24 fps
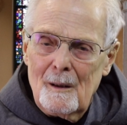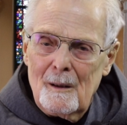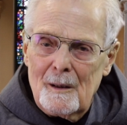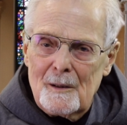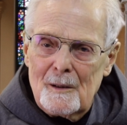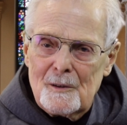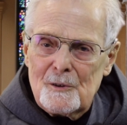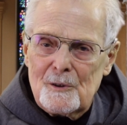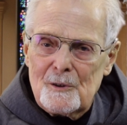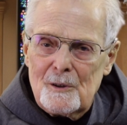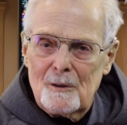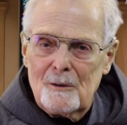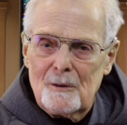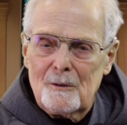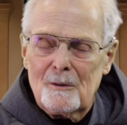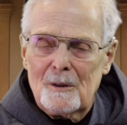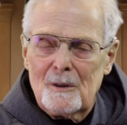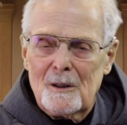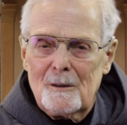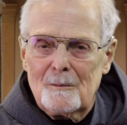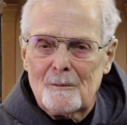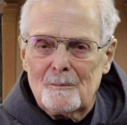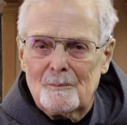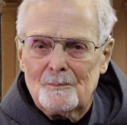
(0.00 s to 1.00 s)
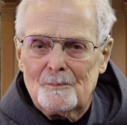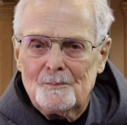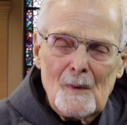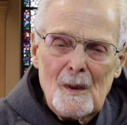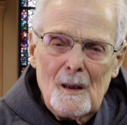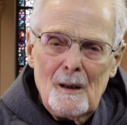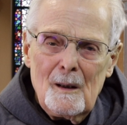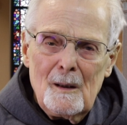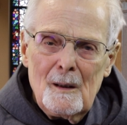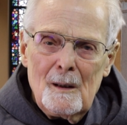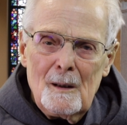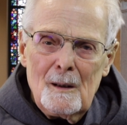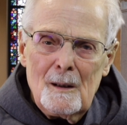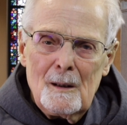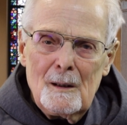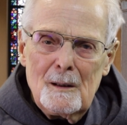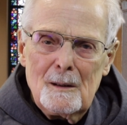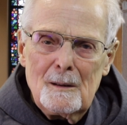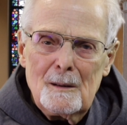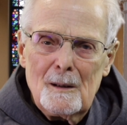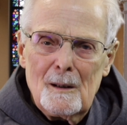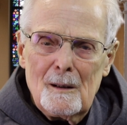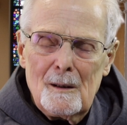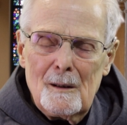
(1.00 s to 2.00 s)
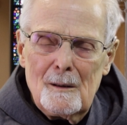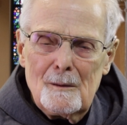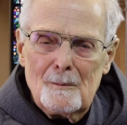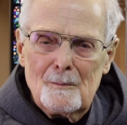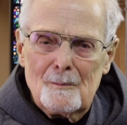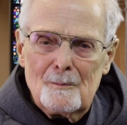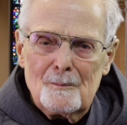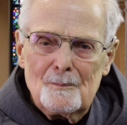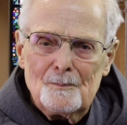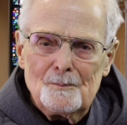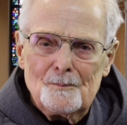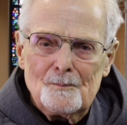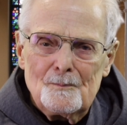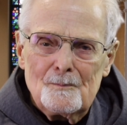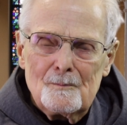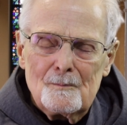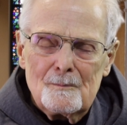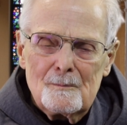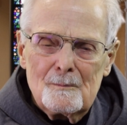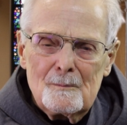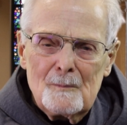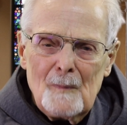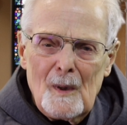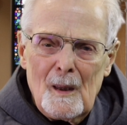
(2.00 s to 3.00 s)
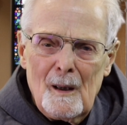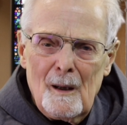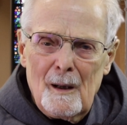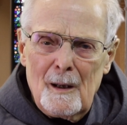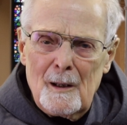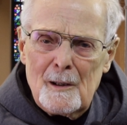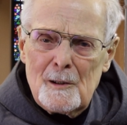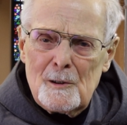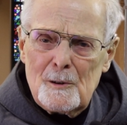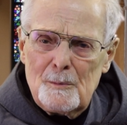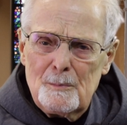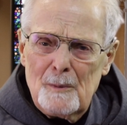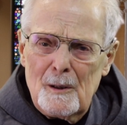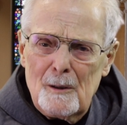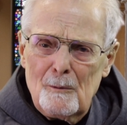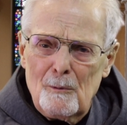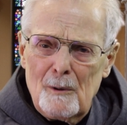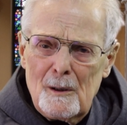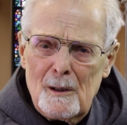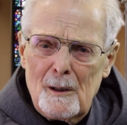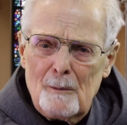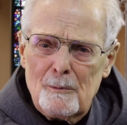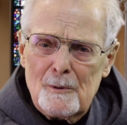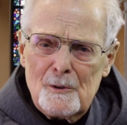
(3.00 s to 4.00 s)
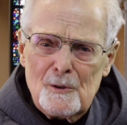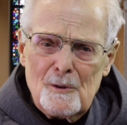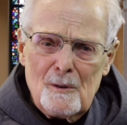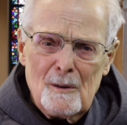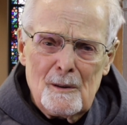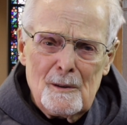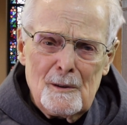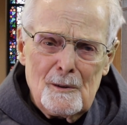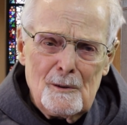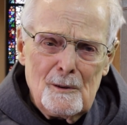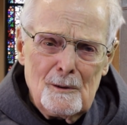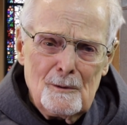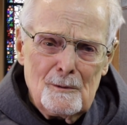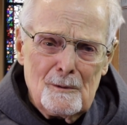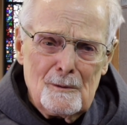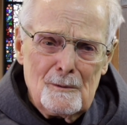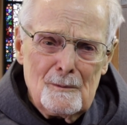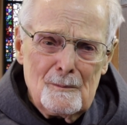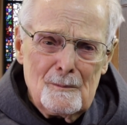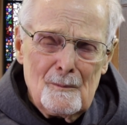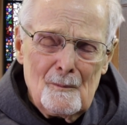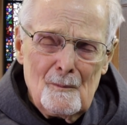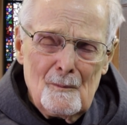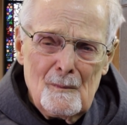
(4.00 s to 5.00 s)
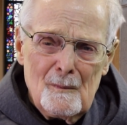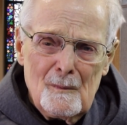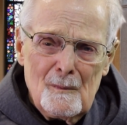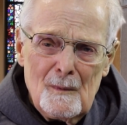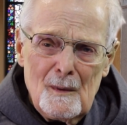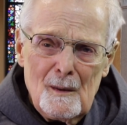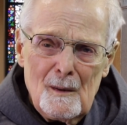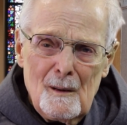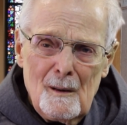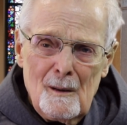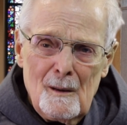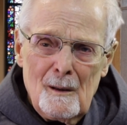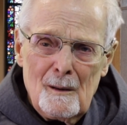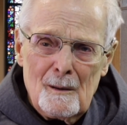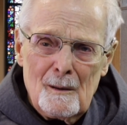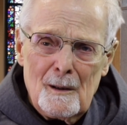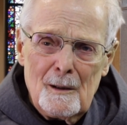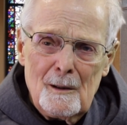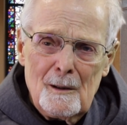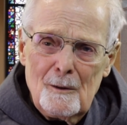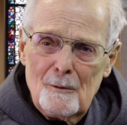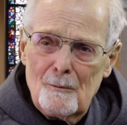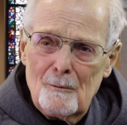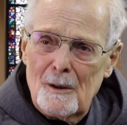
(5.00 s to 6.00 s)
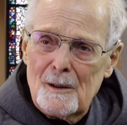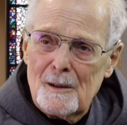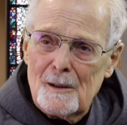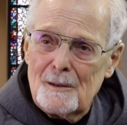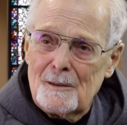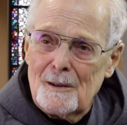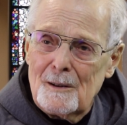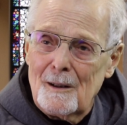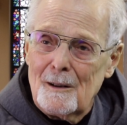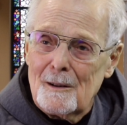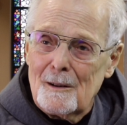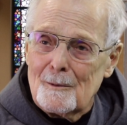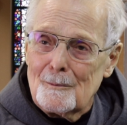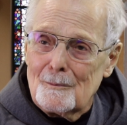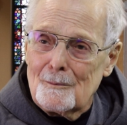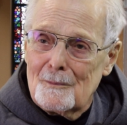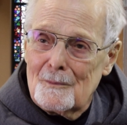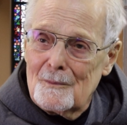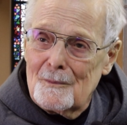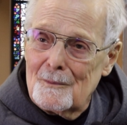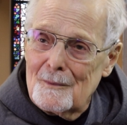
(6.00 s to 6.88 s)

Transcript: And so he asked me what I was going to do. And I didn't want to tell him.